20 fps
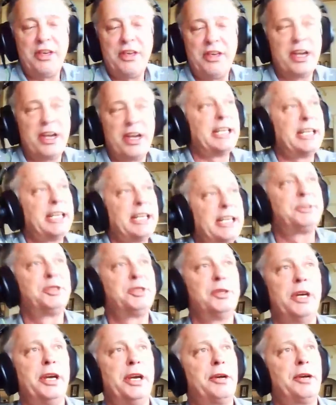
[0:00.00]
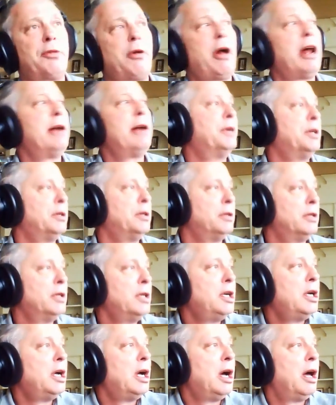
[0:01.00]
it's absolutely incredible
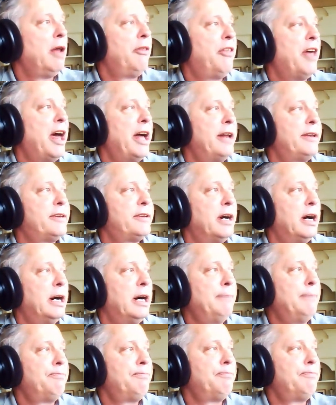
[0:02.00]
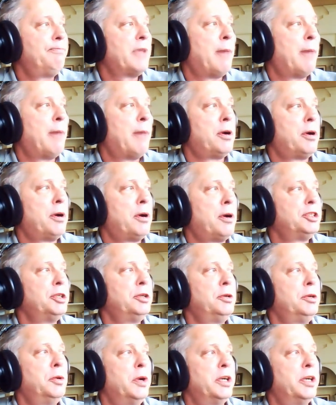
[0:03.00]
that a person
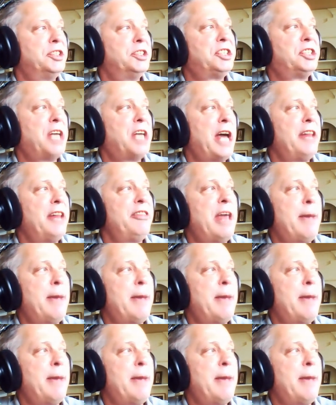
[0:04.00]
who has sat in that